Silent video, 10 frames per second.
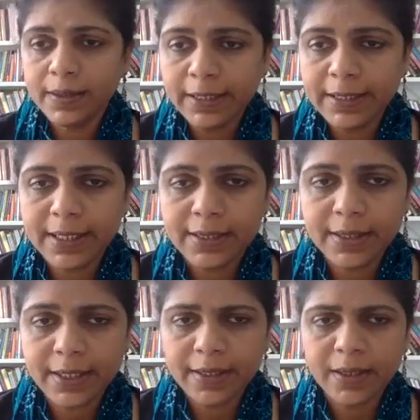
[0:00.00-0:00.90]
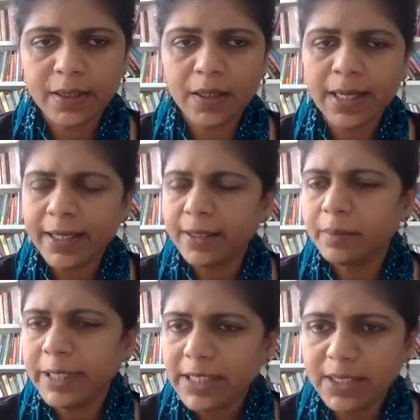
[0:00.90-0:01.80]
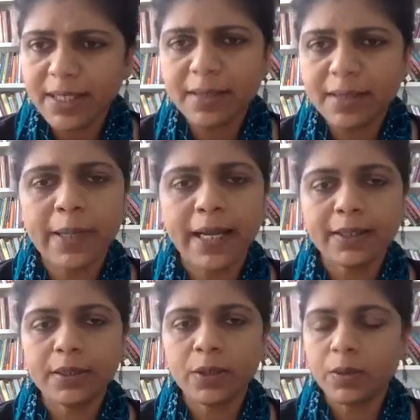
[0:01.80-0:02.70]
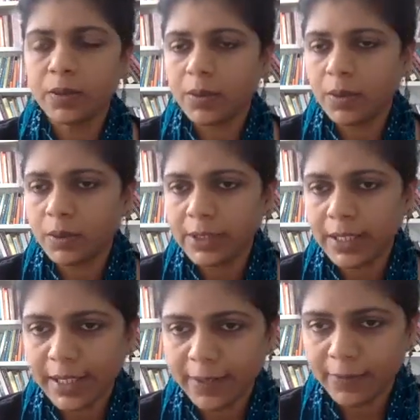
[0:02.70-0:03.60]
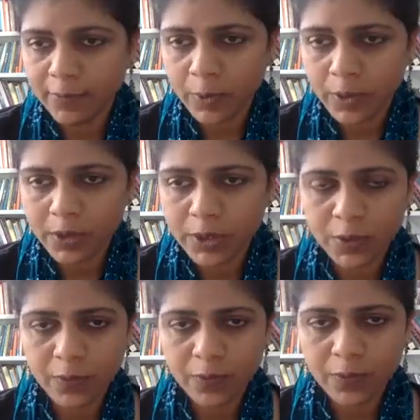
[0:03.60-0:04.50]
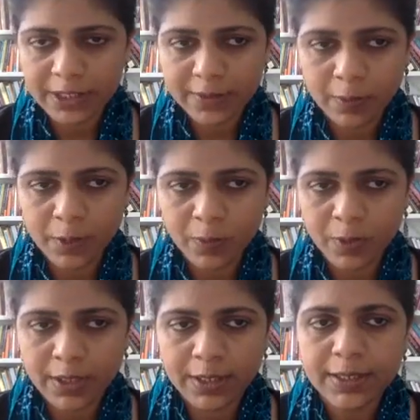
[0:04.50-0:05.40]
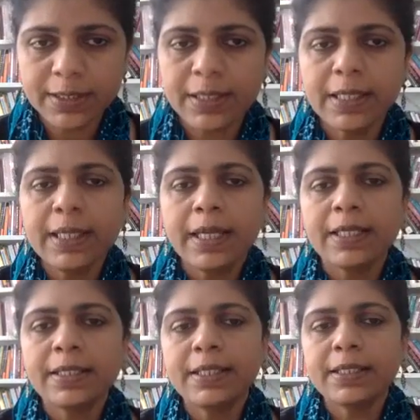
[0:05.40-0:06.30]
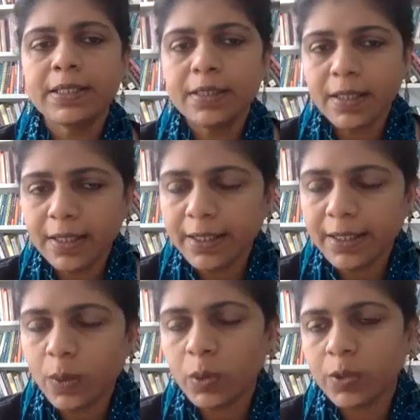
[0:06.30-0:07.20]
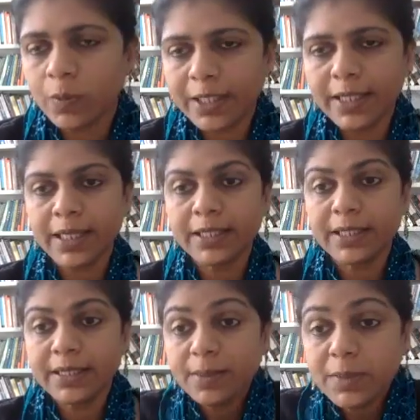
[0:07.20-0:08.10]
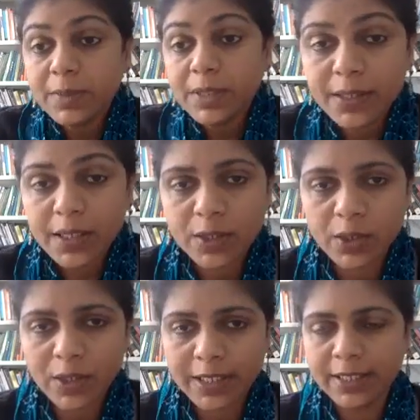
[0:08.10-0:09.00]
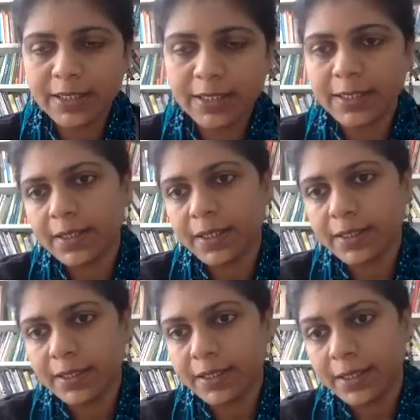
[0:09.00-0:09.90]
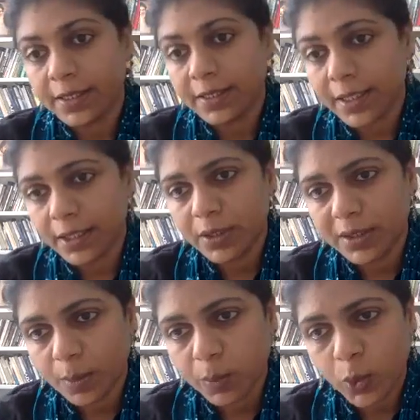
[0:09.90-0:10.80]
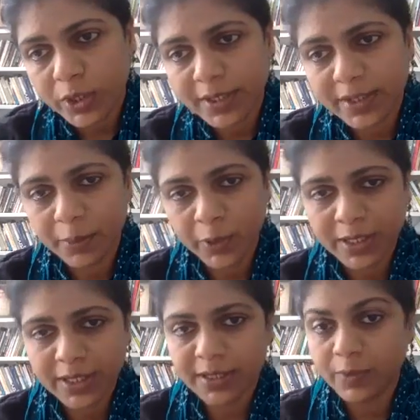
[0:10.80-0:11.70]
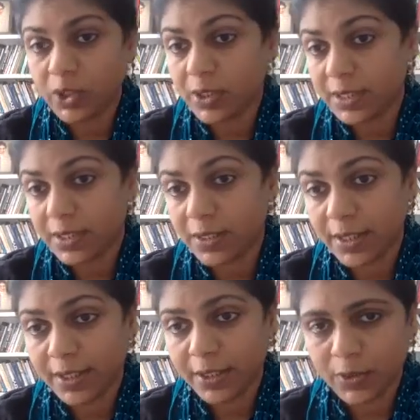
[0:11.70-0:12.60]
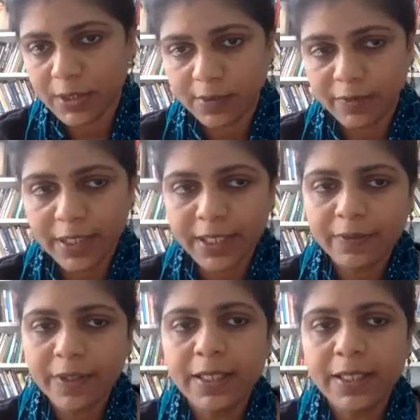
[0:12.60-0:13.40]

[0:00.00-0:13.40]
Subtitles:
it has had a major impact on the life goals of these women workers, and they're struggling. On the one hand, they themselves are struggling there, and then they are trying to support the communities which are struggling to survive.